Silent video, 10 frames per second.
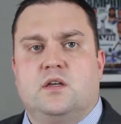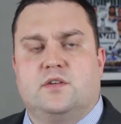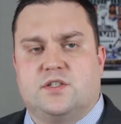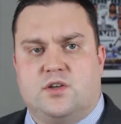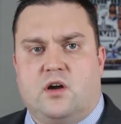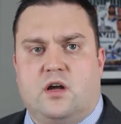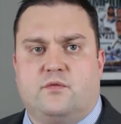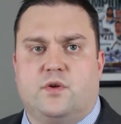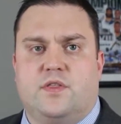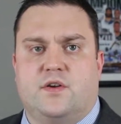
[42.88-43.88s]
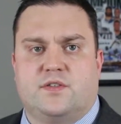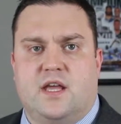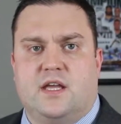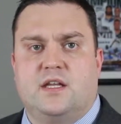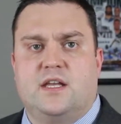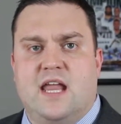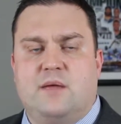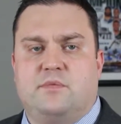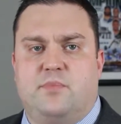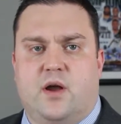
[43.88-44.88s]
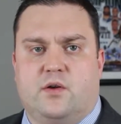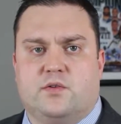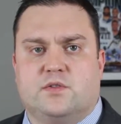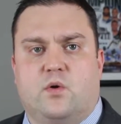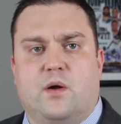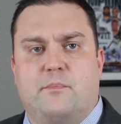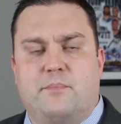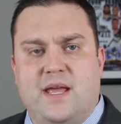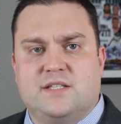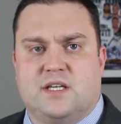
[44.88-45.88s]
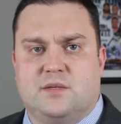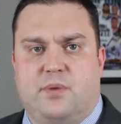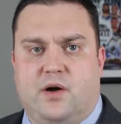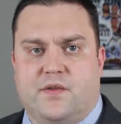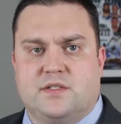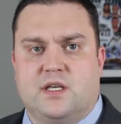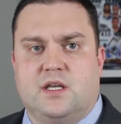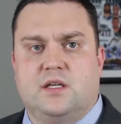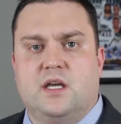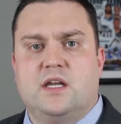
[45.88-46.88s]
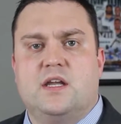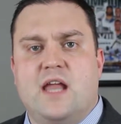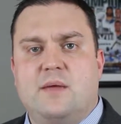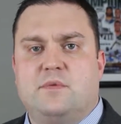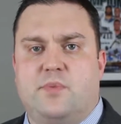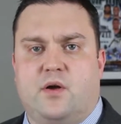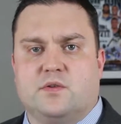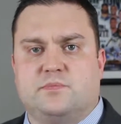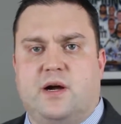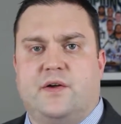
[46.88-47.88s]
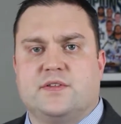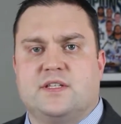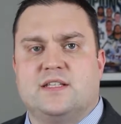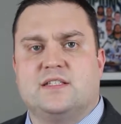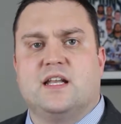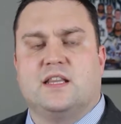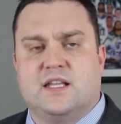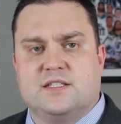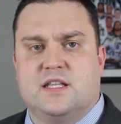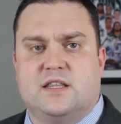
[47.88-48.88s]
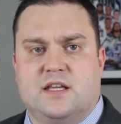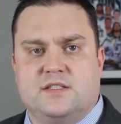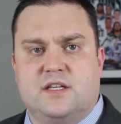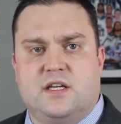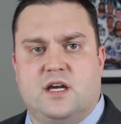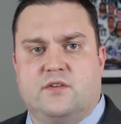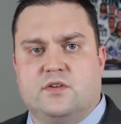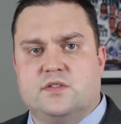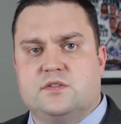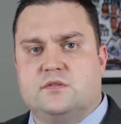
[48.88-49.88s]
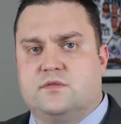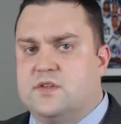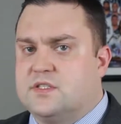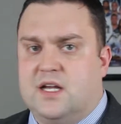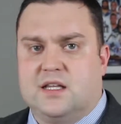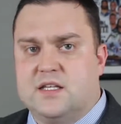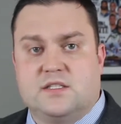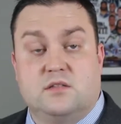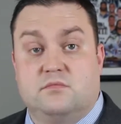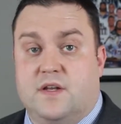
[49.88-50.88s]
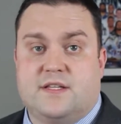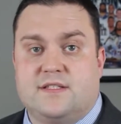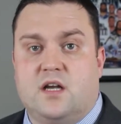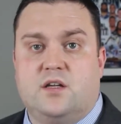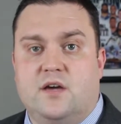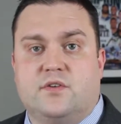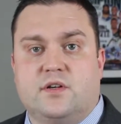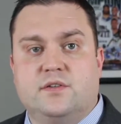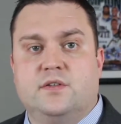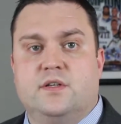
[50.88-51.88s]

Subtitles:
To start off with, there's a named perils or a basic policy. In a named perils policy, it's going to list the things that it covers. If it's not listed, then it's not covered.